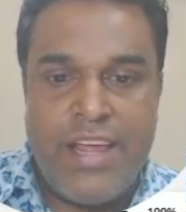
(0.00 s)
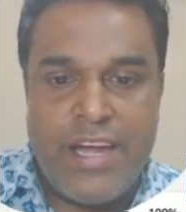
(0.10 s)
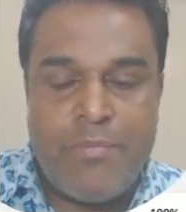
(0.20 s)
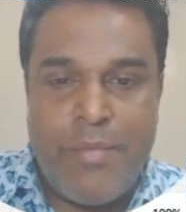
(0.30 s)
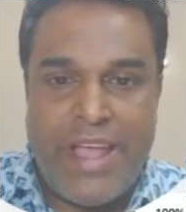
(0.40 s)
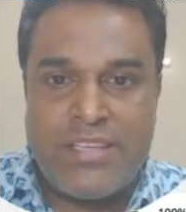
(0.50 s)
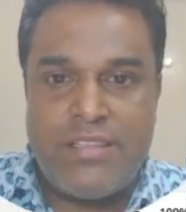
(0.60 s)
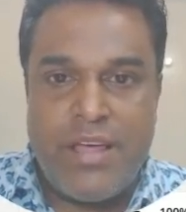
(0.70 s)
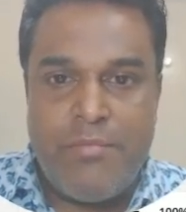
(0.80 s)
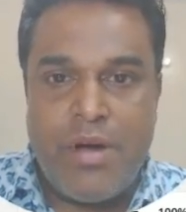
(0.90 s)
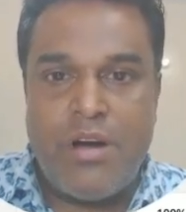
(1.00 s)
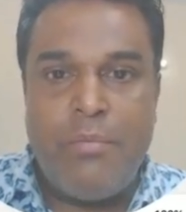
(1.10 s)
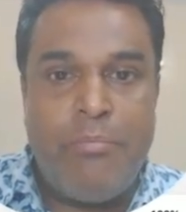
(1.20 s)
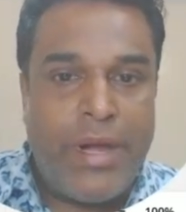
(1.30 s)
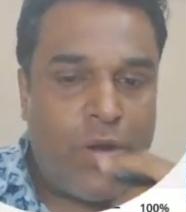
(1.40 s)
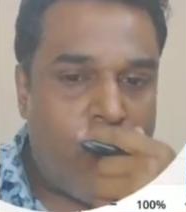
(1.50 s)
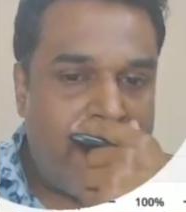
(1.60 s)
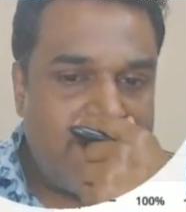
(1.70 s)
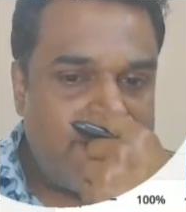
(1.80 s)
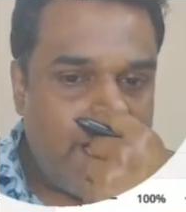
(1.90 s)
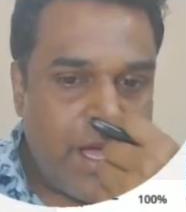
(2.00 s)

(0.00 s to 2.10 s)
It makes them a bitwise